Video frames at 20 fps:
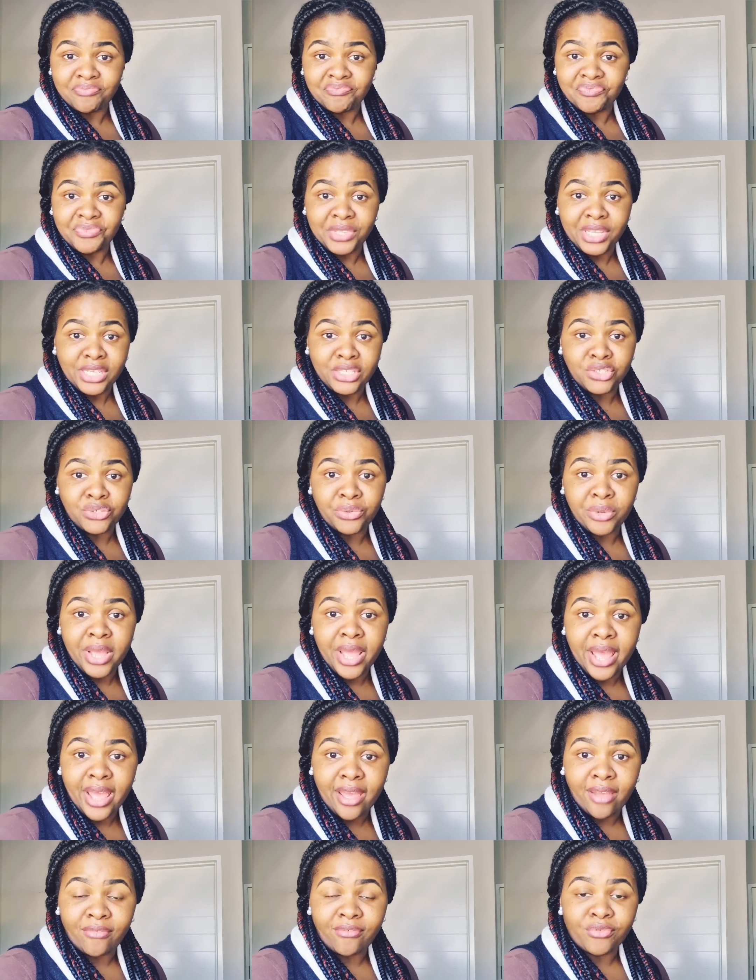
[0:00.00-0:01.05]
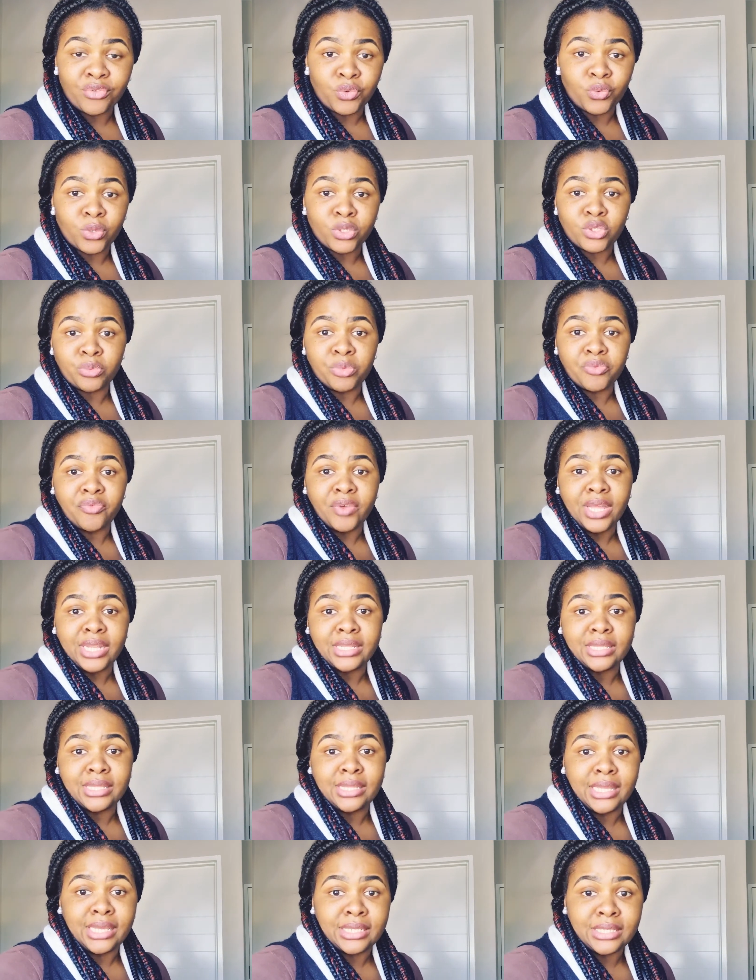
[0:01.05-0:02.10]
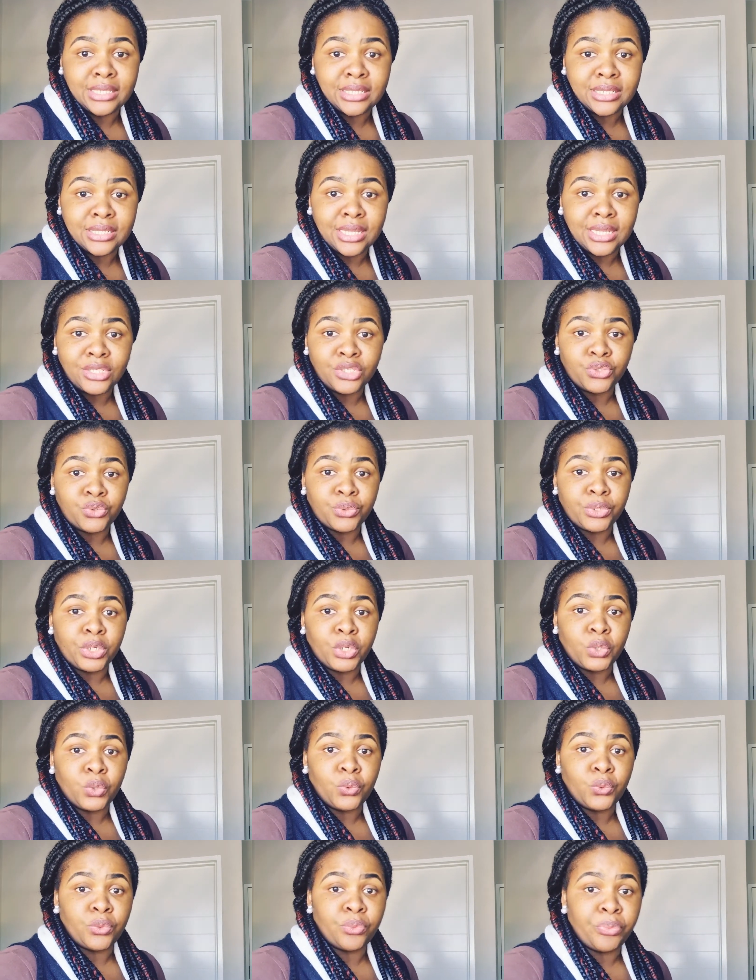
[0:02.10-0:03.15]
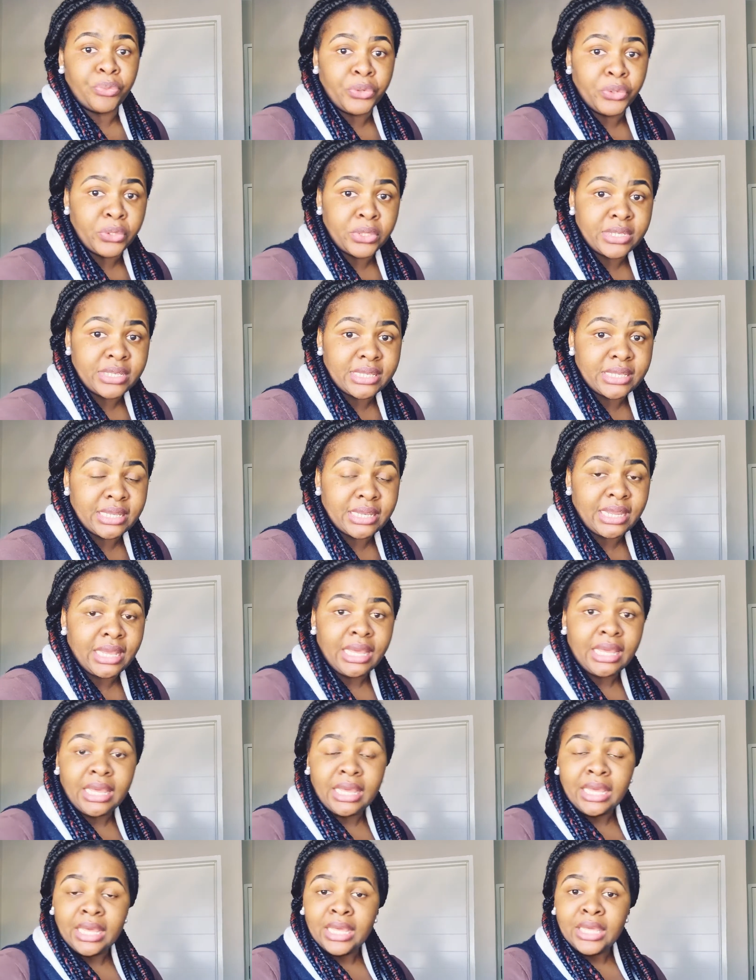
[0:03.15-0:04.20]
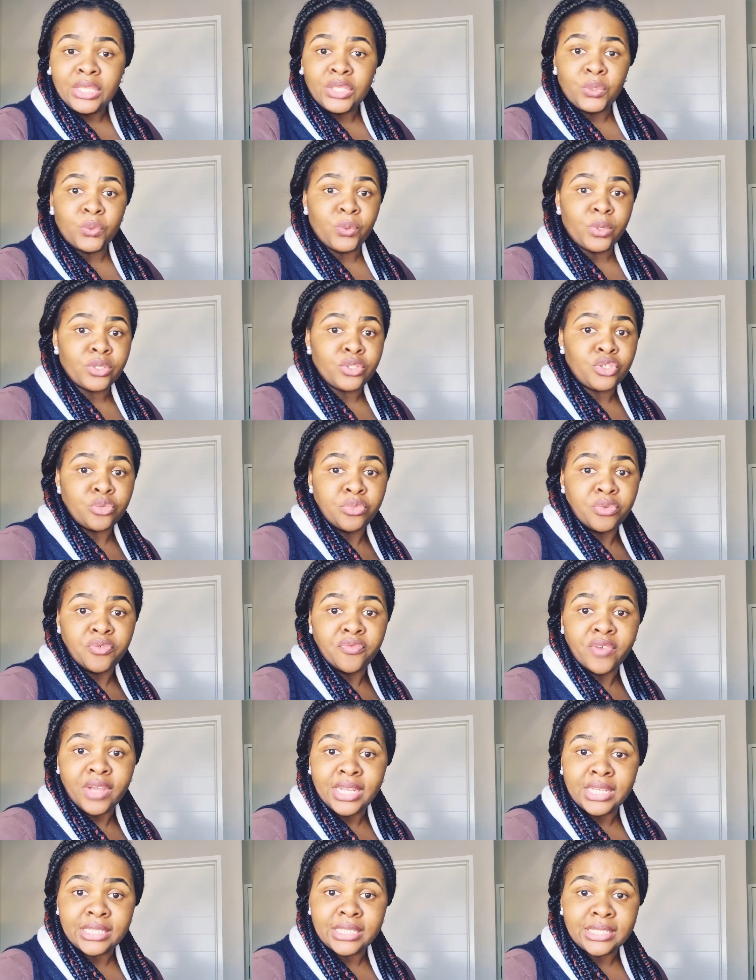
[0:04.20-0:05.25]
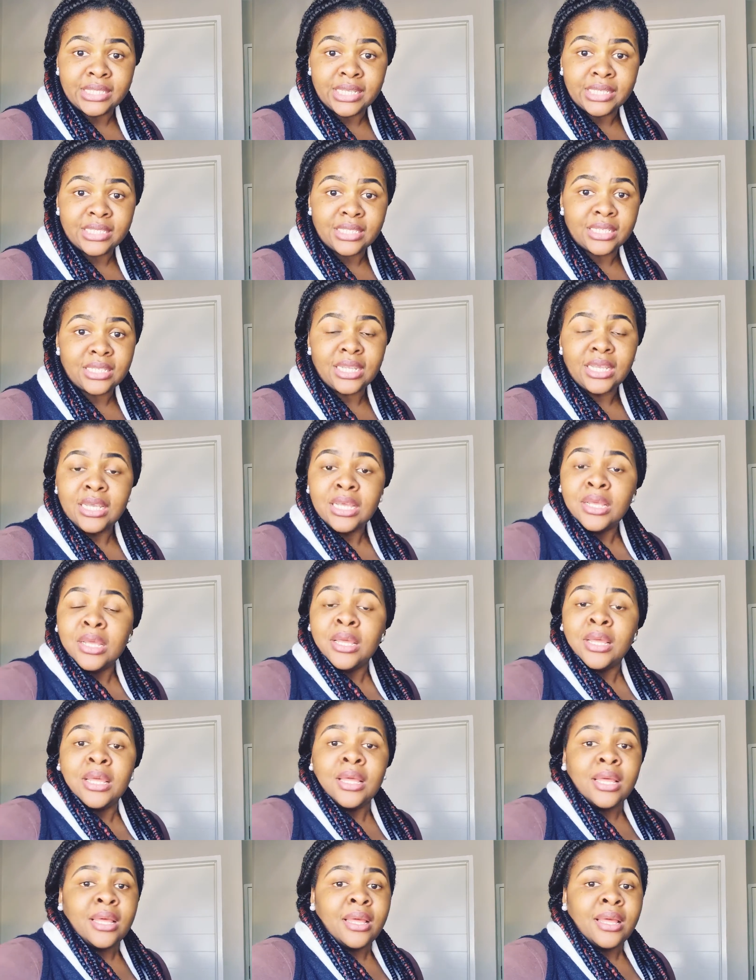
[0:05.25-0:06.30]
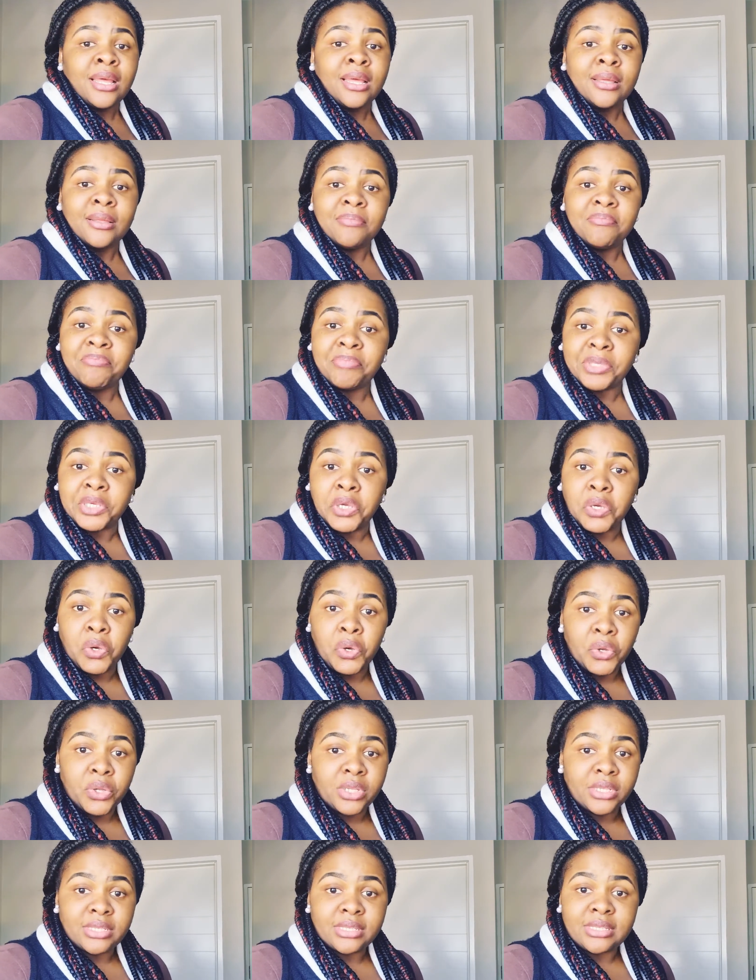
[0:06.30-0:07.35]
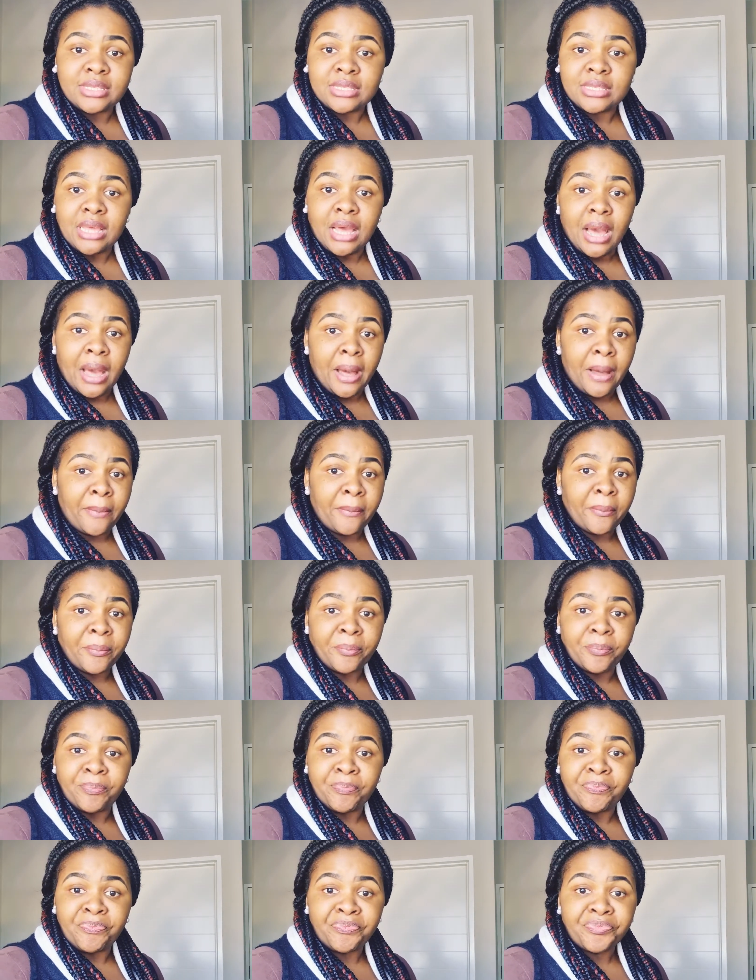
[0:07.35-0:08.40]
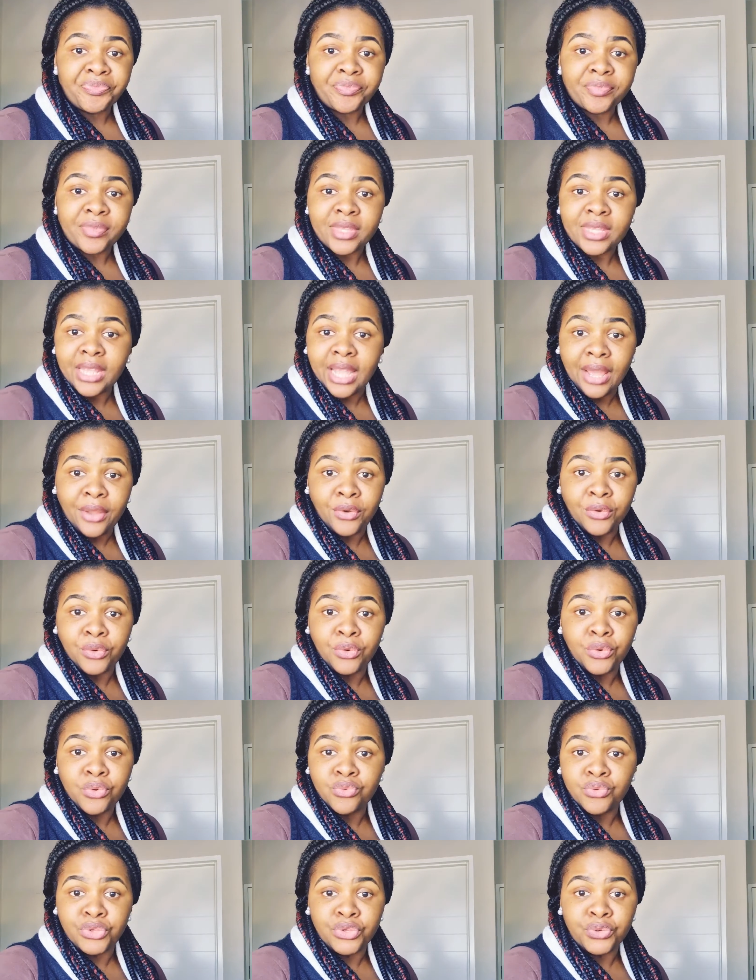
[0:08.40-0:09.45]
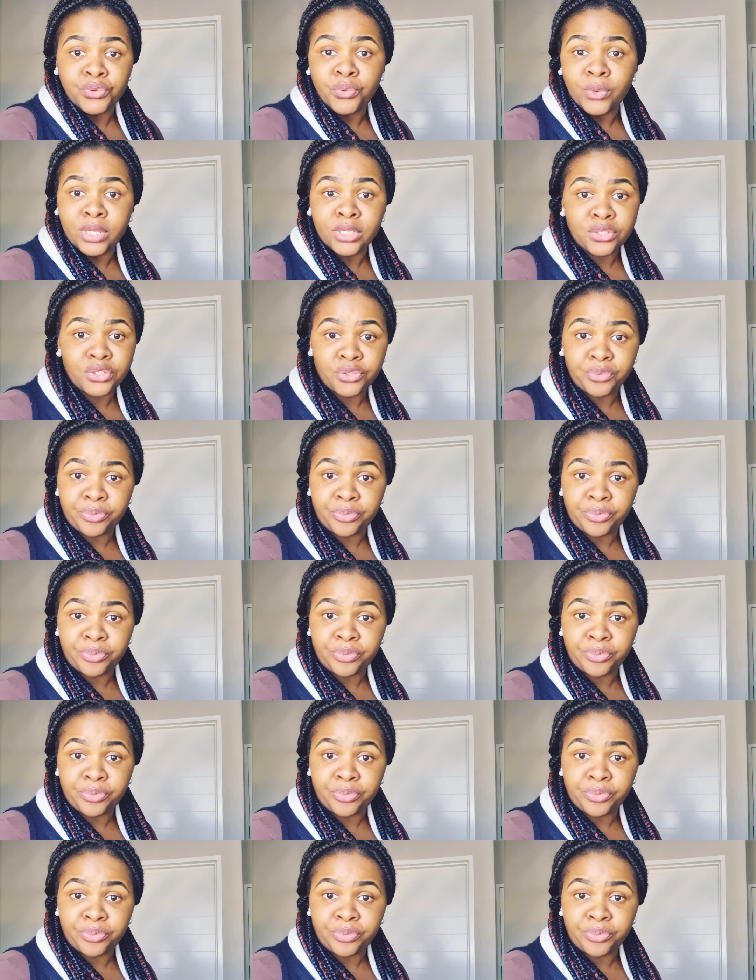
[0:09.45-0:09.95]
that you have. You want to be validated that you're a good person. You want to be validated because I don't know, you want